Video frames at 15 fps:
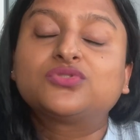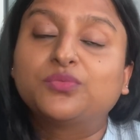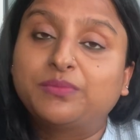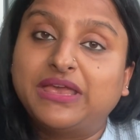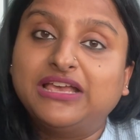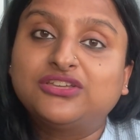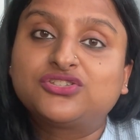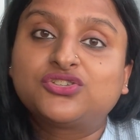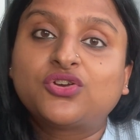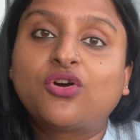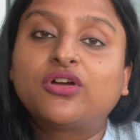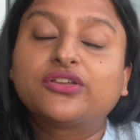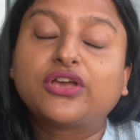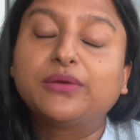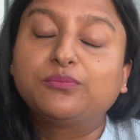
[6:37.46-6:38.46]
make
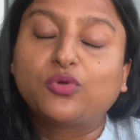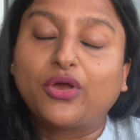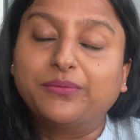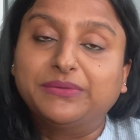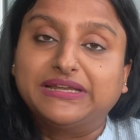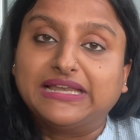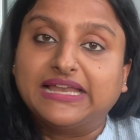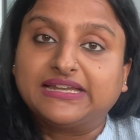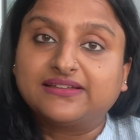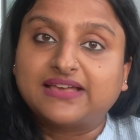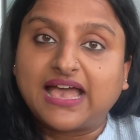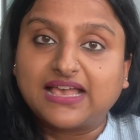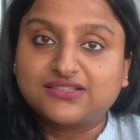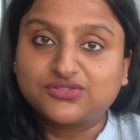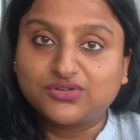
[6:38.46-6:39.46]
sure your employment letter
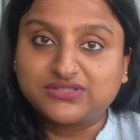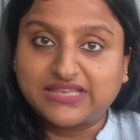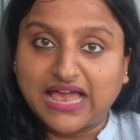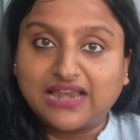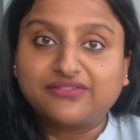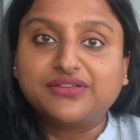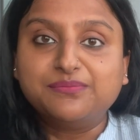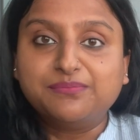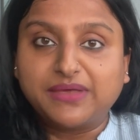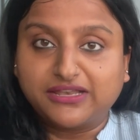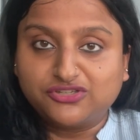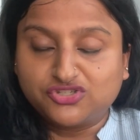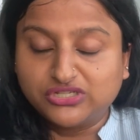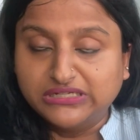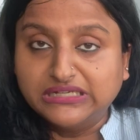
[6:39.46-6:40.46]
has your salary
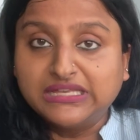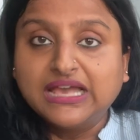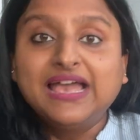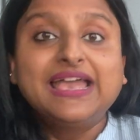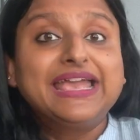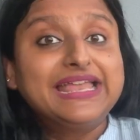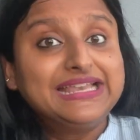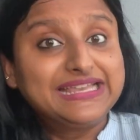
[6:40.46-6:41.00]
mentioned in